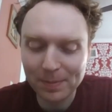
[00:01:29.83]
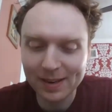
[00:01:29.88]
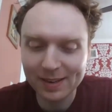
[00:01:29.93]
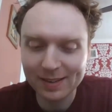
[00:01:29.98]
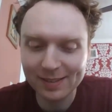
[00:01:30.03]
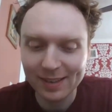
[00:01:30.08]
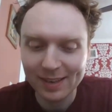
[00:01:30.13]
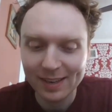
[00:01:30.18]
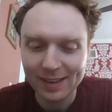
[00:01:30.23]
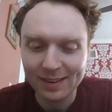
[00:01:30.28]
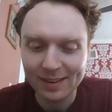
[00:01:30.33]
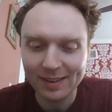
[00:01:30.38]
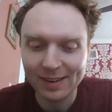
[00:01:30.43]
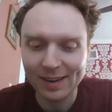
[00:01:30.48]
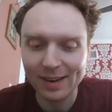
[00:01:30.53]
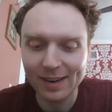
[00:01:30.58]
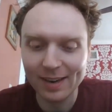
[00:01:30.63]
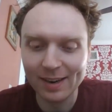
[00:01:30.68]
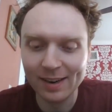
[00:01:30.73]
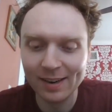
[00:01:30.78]
in
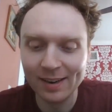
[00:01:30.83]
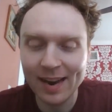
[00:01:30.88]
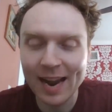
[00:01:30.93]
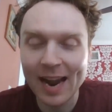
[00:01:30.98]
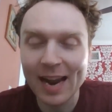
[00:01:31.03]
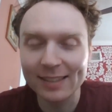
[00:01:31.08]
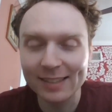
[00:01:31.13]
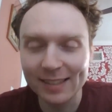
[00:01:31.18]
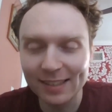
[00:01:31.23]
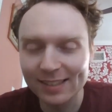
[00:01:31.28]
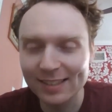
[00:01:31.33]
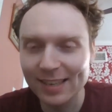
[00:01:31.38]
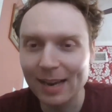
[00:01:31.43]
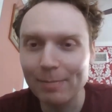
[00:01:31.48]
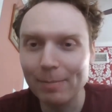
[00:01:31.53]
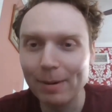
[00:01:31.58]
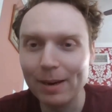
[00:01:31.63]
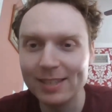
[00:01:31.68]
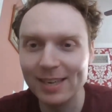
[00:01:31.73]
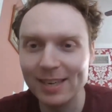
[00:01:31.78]
acting
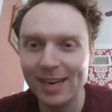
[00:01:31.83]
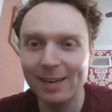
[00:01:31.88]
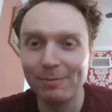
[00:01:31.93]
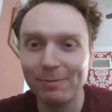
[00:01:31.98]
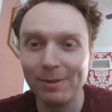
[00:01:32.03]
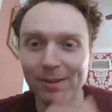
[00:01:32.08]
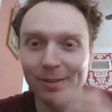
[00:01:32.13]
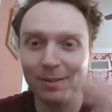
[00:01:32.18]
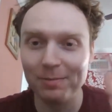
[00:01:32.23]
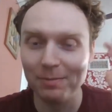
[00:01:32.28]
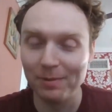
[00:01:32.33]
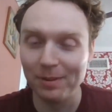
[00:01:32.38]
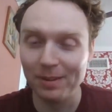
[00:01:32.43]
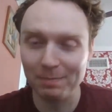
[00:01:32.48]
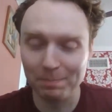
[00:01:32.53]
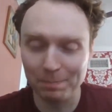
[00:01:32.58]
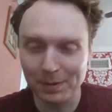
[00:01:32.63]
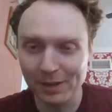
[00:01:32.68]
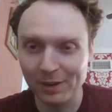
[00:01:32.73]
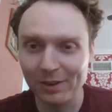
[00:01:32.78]
side by side
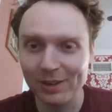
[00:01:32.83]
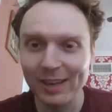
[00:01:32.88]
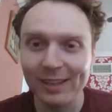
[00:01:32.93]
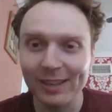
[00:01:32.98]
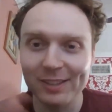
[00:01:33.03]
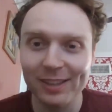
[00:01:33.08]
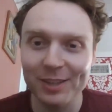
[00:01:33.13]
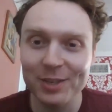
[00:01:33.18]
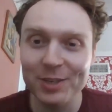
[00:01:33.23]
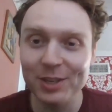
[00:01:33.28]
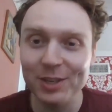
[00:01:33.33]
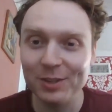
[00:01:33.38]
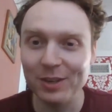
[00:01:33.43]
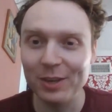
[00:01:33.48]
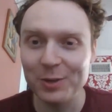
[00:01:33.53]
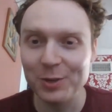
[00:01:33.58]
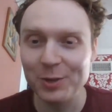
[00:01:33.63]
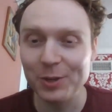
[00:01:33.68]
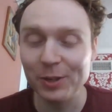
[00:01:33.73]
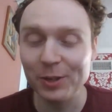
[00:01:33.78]
with Peter Dinklage
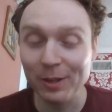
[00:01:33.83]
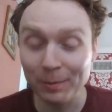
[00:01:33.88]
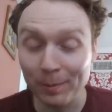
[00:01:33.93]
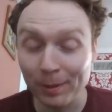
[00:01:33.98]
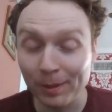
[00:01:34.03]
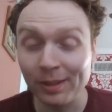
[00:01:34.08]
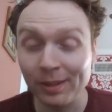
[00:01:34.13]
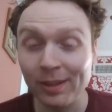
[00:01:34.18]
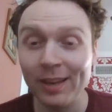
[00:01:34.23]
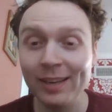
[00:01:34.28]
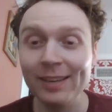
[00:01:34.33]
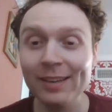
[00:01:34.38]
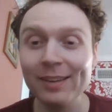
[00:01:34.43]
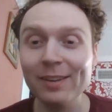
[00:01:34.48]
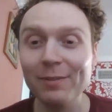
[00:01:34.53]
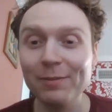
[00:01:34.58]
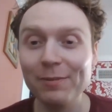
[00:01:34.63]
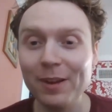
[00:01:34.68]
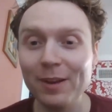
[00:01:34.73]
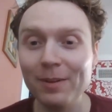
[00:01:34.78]
and Shirley MacLaine in
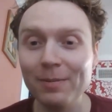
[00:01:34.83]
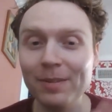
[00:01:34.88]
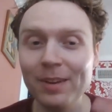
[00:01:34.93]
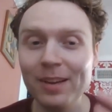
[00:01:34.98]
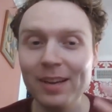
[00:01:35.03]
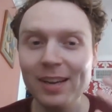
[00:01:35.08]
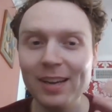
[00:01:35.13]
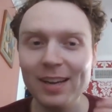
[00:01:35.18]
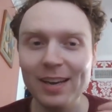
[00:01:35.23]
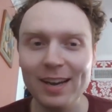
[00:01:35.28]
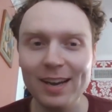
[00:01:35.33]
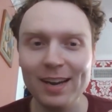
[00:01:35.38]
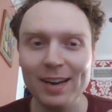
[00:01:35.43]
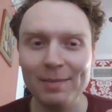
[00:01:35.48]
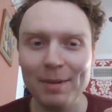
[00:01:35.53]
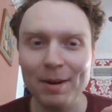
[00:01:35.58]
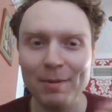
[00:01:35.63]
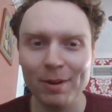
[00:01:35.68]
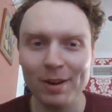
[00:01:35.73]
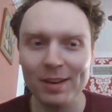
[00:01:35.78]
the film.
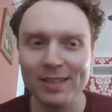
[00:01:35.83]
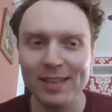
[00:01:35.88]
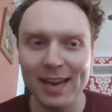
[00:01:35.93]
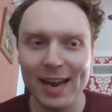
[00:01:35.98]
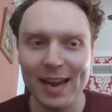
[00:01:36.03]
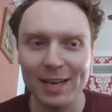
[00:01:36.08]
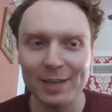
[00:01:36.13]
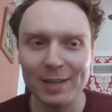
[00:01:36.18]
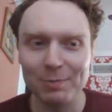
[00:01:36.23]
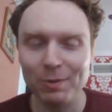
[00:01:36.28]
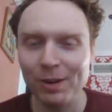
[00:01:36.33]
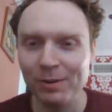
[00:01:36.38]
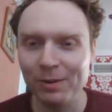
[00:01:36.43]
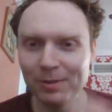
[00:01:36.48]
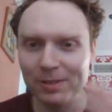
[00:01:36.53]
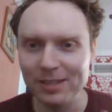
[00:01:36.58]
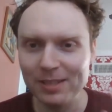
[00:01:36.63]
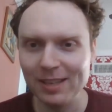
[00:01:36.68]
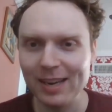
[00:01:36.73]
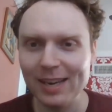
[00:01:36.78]
I wanted to ask what it
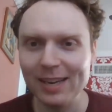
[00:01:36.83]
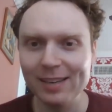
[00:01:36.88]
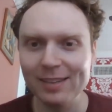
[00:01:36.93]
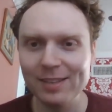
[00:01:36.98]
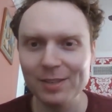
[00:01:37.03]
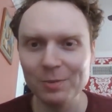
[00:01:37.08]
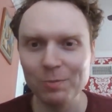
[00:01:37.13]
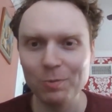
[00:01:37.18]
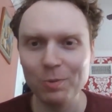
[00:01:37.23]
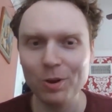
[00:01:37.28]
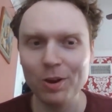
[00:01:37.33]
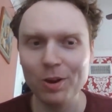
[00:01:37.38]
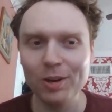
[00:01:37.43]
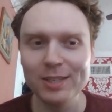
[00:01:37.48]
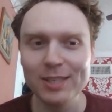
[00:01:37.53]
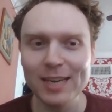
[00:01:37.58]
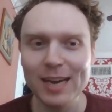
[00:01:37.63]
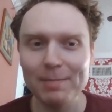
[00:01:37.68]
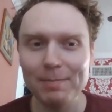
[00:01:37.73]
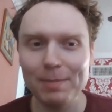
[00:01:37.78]
was like to work
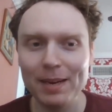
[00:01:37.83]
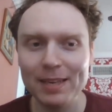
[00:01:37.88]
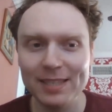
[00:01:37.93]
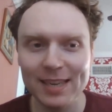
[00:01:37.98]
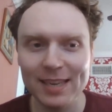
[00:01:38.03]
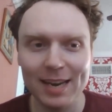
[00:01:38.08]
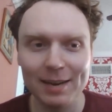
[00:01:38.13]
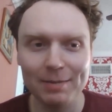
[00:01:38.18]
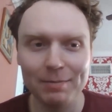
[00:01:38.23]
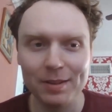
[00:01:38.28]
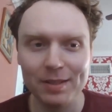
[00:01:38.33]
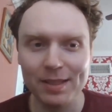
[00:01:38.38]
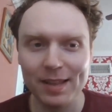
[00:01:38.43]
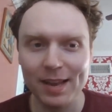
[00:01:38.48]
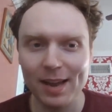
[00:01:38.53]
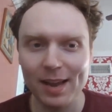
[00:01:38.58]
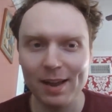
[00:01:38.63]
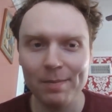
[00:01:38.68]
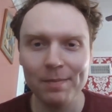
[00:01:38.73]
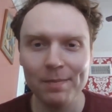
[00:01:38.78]
side by side with
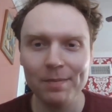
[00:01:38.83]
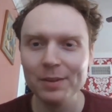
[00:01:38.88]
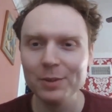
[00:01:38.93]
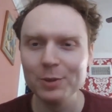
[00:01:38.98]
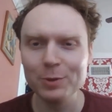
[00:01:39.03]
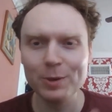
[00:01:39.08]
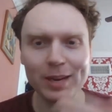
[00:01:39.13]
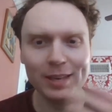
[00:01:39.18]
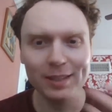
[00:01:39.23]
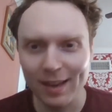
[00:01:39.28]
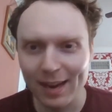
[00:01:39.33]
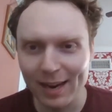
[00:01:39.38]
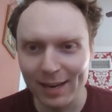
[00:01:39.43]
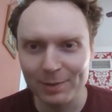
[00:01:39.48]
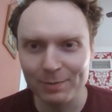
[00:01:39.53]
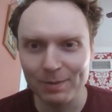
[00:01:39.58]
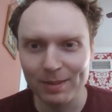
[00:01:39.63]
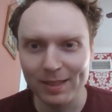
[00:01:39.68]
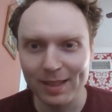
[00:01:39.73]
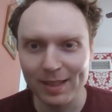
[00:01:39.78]
them, trade
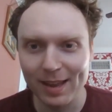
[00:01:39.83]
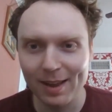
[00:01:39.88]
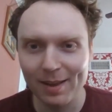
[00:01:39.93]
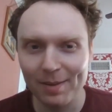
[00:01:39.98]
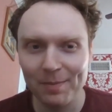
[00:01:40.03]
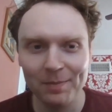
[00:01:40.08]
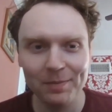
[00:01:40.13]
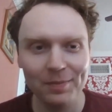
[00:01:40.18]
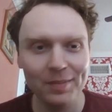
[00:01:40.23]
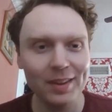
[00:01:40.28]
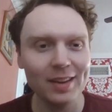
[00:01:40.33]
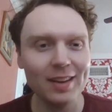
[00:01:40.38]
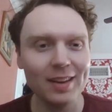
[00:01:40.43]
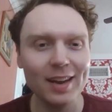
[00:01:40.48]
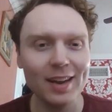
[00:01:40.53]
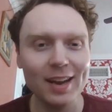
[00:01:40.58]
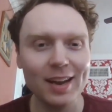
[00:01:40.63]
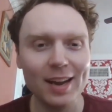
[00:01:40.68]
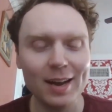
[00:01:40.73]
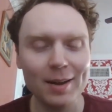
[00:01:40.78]
lines with them,
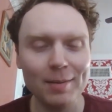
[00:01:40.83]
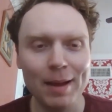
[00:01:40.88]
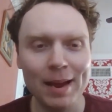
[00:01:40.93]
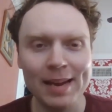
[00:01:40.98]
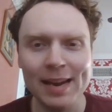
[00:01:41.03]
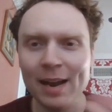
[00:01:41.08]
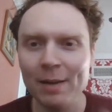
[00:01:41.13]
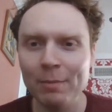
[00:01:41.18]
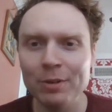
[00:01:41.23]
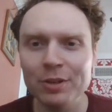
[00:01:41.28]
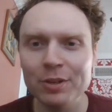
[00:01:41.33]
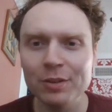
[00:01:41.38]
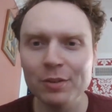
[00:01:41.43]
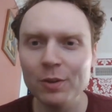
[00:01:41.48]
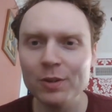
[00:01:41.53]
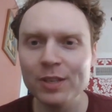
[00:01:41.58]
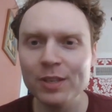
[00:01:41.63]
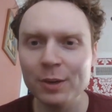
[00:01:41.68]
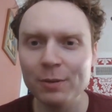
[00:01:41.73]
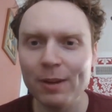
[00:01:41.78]
and how much of
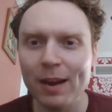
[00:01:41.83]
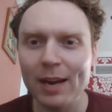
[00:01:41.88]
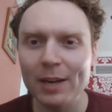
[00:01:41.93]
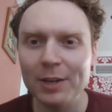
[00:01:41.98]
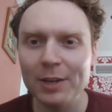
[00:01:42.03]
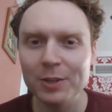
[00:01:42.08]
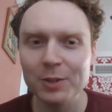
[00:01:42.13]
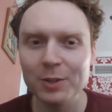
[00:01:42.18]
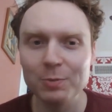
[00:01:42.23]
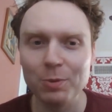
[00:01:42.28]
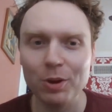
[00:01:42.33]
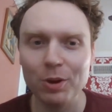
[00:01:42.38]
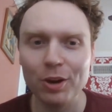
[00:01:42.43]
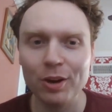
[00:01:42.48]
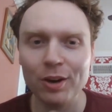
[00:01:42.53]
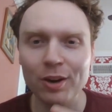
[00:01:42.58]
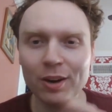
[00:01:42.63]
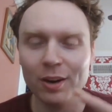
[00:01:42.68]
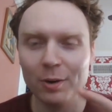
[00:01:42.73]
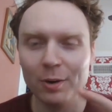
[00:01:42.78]
those interactions
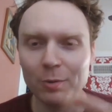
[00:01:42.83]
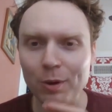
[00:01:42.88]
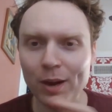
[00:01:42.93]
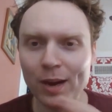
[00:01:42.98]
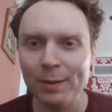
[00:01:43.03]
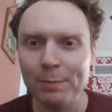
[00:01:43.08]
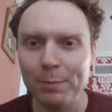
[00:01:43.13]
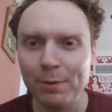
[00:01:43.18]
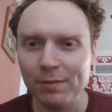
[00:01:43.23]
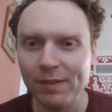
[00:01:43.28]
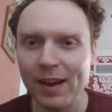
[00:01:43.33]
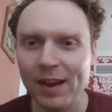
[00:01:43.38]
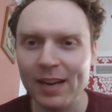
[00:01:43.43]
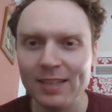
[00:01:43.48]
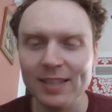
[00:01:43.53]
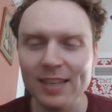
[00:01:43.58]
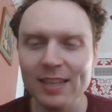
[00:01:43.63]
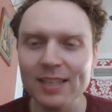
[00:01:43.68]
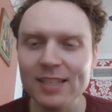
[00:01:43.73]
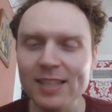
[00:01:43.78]
were
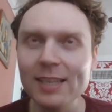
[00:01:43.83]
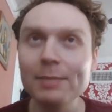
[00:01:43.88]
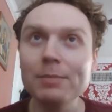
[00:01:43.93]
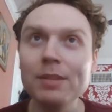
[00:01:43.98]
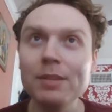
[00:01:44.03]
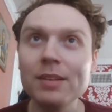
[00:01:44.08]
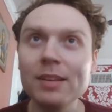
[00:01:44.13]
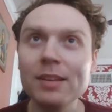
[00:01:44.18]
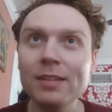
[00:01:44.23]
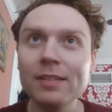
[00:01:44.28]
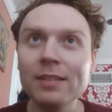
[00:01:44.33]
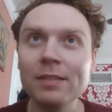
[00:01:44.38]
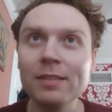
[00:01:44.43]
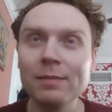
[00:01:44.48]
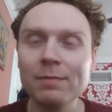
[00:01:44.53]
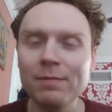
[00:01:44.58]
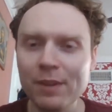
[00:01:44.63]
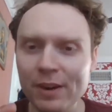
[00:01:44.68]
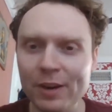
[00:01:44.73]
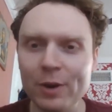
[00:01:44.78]
improvised. They seemed
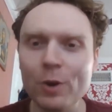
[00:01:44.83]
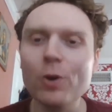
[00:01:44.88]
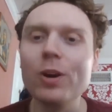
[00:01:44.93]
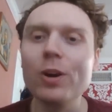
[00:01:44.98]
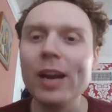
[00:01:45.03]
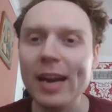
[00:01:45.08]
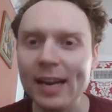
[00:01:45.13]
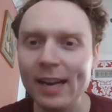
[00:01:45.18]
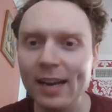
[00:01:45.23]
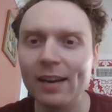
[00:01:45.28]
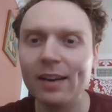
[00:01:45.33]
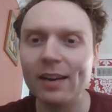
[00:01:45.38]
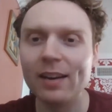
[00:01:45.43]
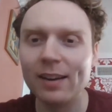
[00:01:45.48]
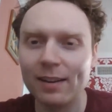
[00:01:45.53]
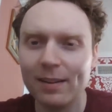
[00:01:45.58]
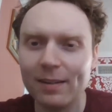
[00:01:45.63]
very organic.